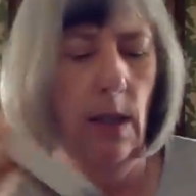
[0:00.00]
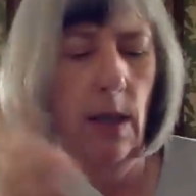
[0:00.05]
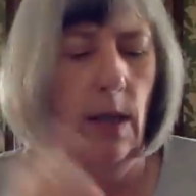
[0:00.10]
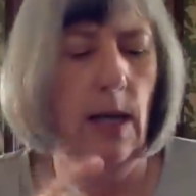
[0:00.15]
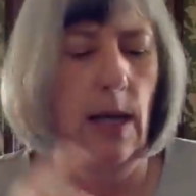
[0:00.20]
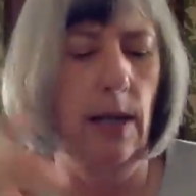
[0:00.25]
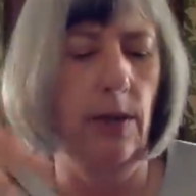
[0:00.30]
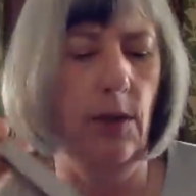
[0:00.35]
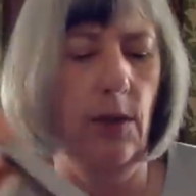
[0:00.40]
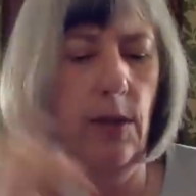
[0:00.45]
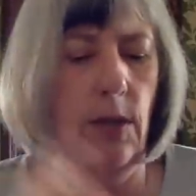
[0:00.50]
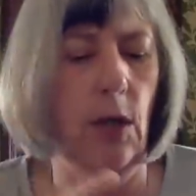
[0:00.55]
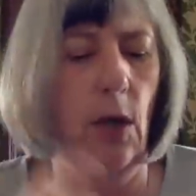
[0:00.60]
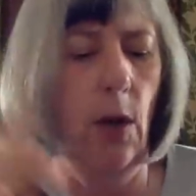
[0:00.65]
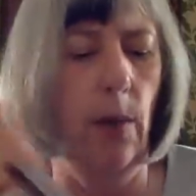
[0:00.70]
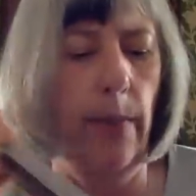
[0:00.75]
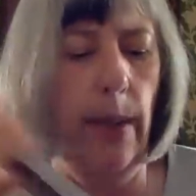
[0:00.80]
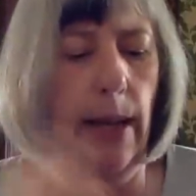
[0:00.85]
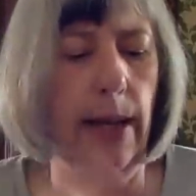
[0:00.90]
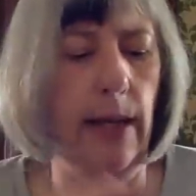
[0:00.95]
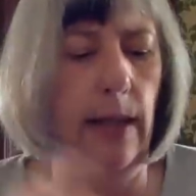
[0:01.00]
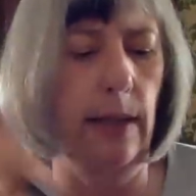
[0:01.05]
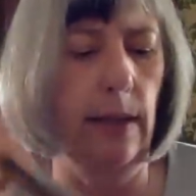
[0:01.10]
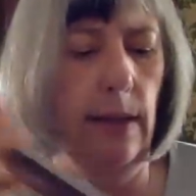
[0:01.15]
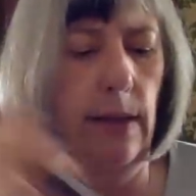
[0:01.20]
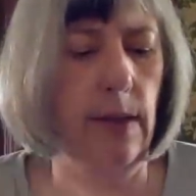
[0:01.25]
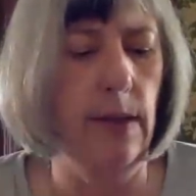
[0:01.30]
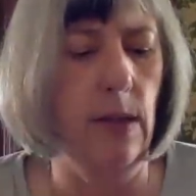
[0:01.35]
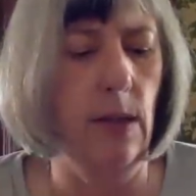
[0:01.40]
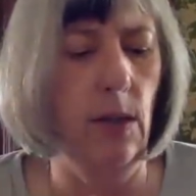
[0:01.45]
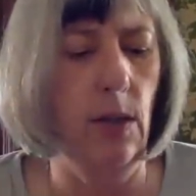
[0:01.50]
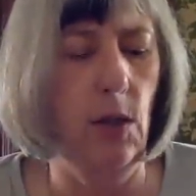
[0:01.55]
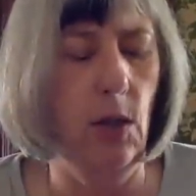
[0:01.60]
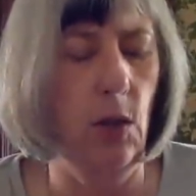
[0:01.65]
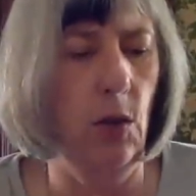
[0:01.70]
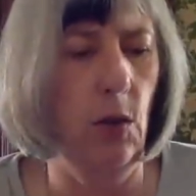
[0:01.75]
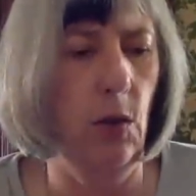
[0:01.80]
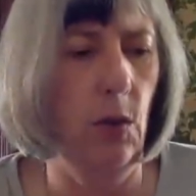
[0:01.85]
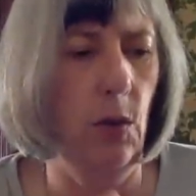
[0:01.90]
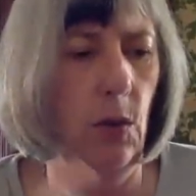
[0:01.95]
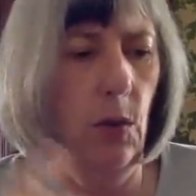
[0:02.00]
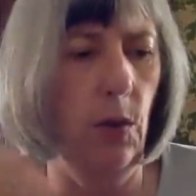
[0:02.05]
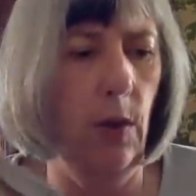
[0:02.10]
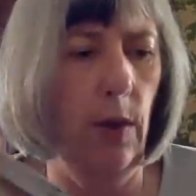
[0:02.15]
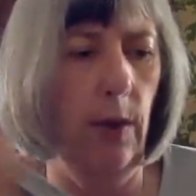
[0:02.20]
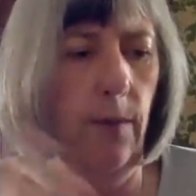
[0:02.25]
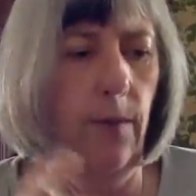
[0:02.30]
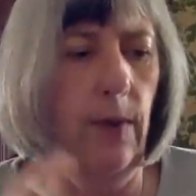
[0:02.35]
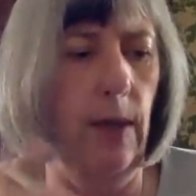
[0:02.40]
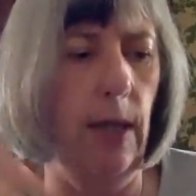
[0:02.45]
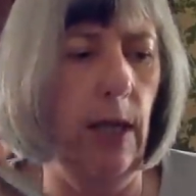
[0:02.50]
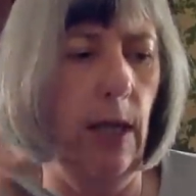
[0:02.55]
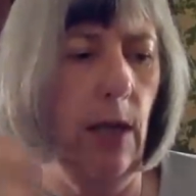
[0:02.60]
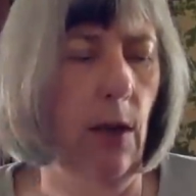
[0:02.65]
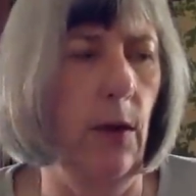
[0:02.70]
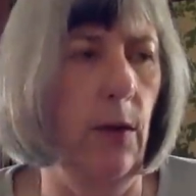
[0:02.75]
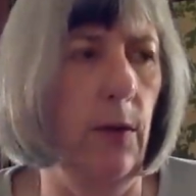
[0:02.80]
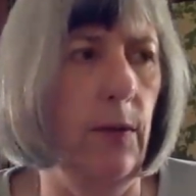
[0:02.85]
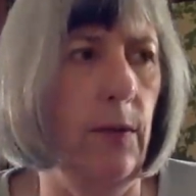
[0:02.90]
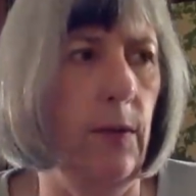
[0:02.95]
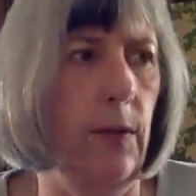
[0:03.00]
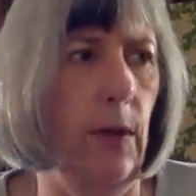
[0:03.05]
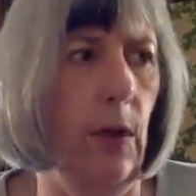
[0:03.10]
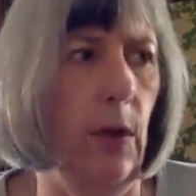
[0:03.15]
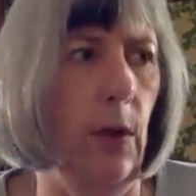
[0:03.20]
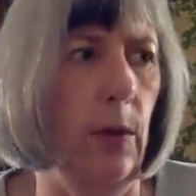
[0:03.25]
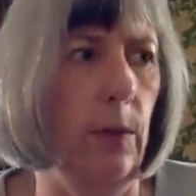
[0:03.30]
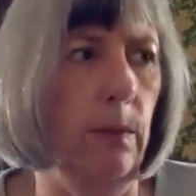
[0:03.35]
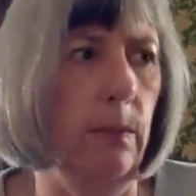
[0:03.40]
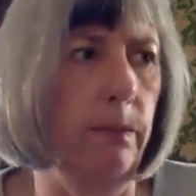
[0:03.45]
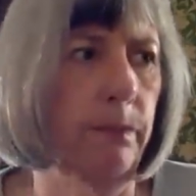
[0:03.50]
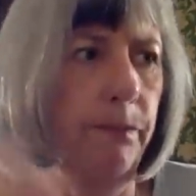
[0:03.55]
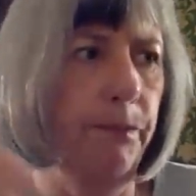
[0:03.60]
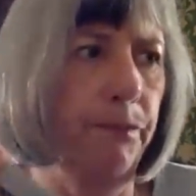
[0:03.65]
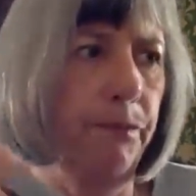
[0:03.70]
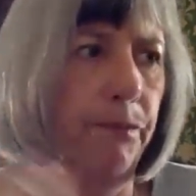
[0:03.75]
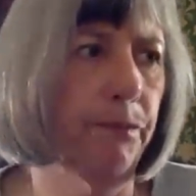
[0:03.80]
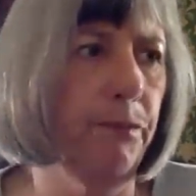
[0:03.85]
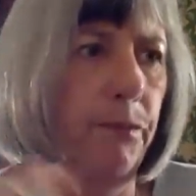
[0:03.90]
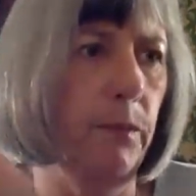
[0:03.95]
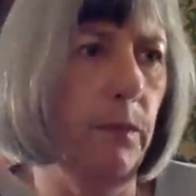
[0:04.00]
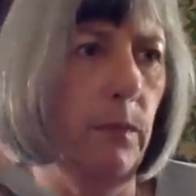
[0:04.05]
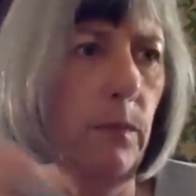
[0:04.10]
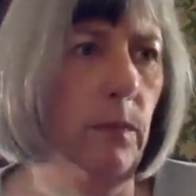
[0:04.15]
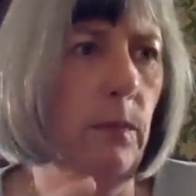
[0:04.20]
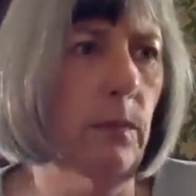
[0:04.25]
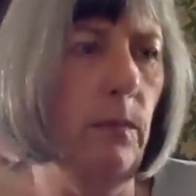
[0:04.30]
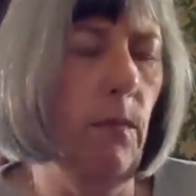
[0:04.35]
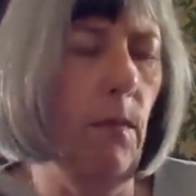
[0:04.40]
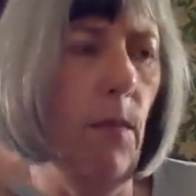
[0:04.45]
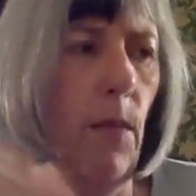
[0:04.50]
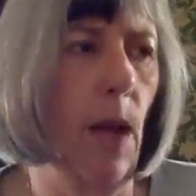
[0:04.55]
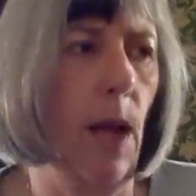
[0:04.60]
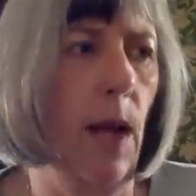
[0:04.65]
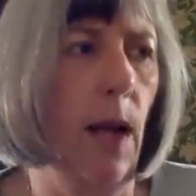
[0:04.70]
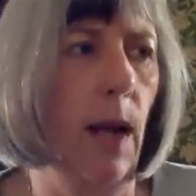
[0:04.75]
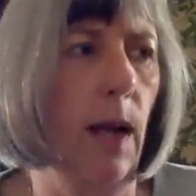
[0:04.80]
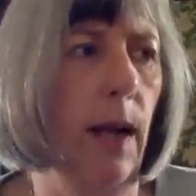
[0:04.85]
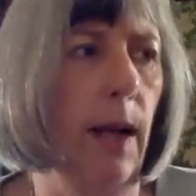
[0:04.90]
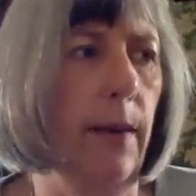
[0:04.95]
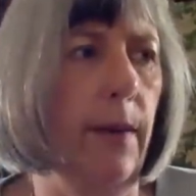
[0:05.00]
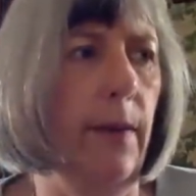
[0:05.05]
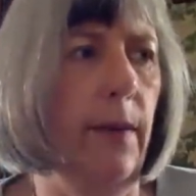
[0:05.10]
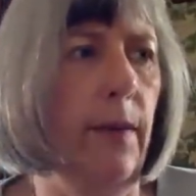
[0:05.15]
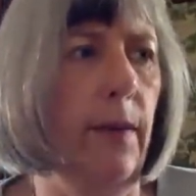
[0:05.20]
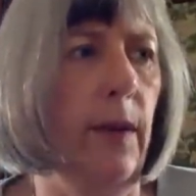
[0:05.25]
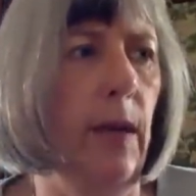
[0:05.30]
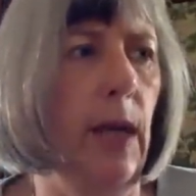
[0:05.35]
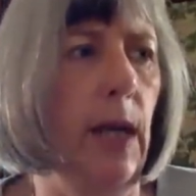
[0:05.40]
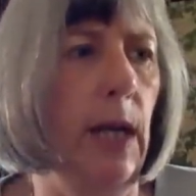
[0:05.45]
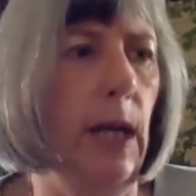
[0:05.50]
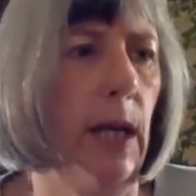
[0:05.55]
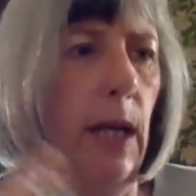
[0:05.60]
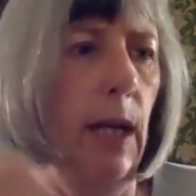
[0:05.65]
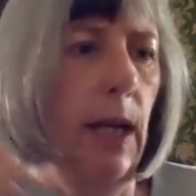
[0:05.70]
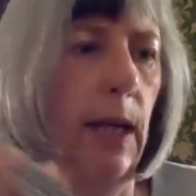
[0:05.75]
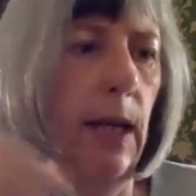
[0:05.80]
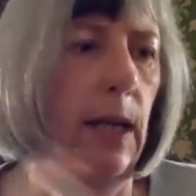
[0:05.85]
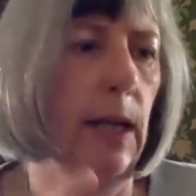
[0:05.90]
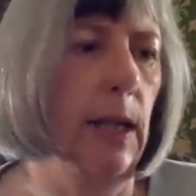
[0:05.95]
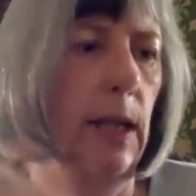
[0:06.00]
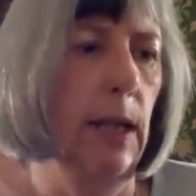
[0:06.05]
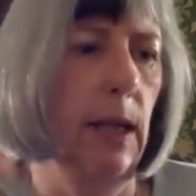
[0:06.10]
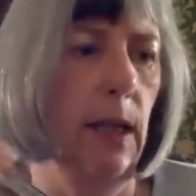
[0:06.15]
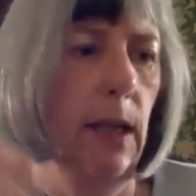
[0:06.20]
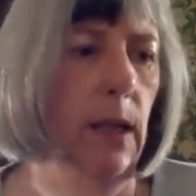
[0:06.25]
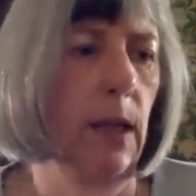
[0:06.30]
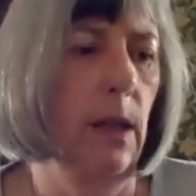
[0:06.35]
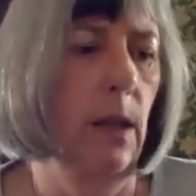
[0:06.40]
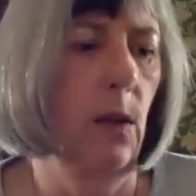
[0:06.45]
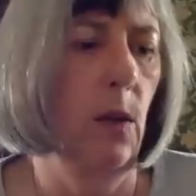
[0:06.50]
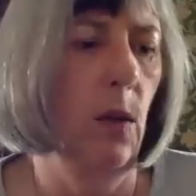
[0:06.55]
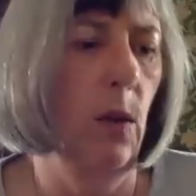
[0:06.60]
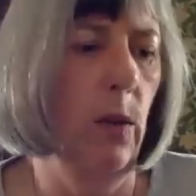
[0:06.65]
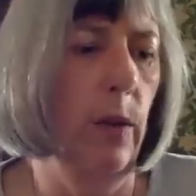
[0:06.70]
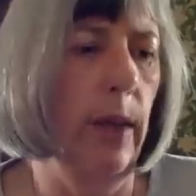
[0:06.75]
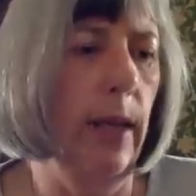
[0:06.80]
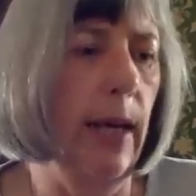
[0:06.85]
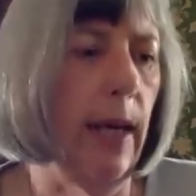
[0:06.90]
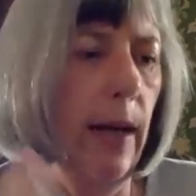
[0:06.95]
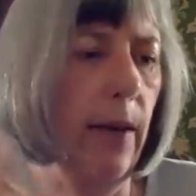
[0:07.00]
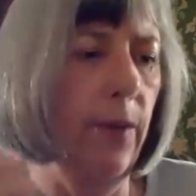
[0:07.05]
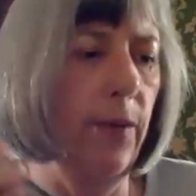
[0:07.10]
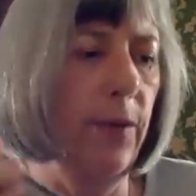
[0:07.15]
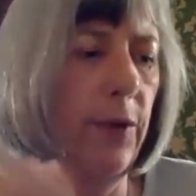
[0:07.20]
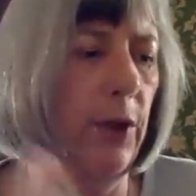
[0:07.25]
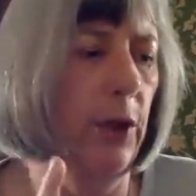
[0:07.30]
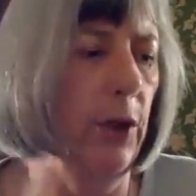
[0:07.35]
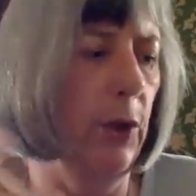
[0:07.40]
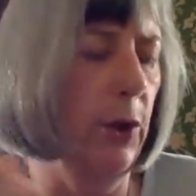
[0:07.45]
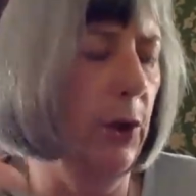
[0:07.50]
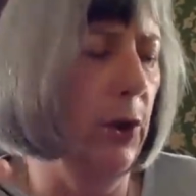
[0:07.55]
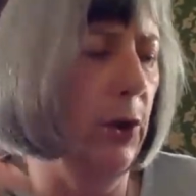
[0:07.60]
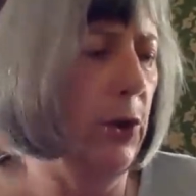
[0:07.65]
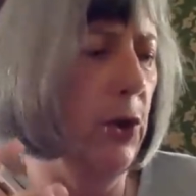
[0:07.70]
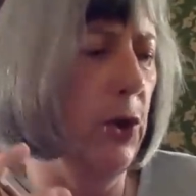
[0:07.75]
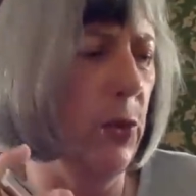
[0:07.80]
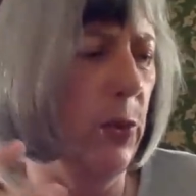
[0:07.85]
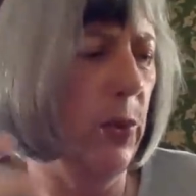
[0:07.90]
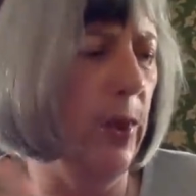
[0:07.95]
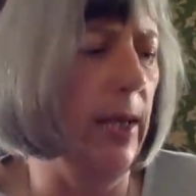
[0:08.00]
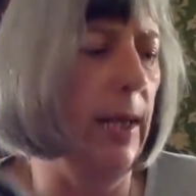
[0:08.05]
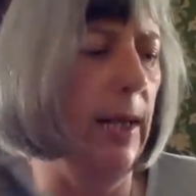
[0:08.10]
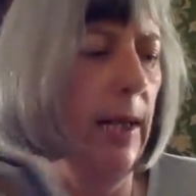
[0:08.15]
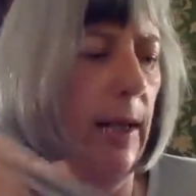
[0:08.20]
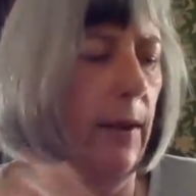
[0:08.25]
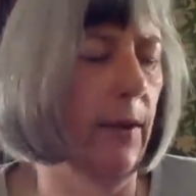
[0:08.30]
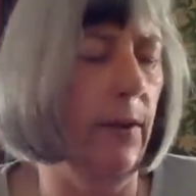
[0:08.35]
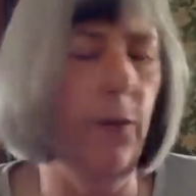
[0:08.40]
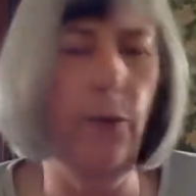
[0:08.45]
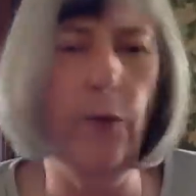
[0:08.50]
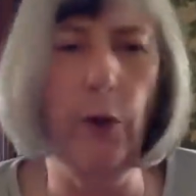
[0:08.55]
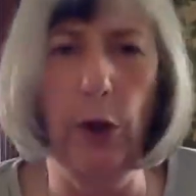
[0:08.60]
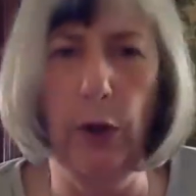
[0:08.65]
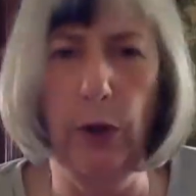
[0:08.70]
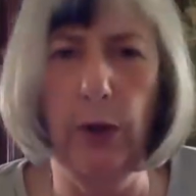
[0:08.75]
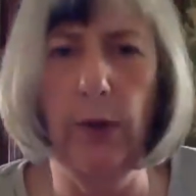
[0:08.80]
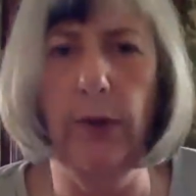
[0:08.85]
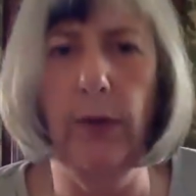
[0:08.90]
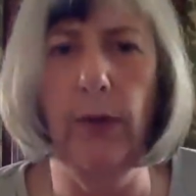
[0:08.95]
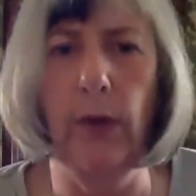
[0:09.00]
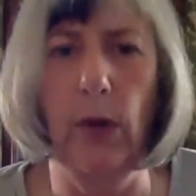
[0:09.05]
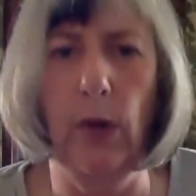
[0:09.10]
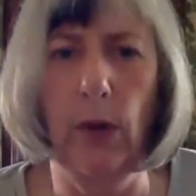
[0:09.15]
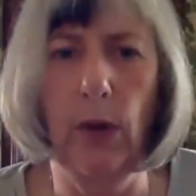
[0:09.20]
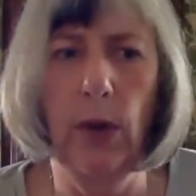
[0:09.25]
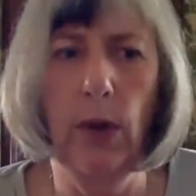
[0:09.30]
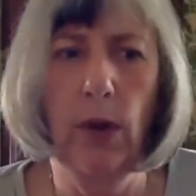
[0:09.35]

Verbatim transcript: I just go back and listen to the videos. So let's see what we have to learn 20. Let's focus on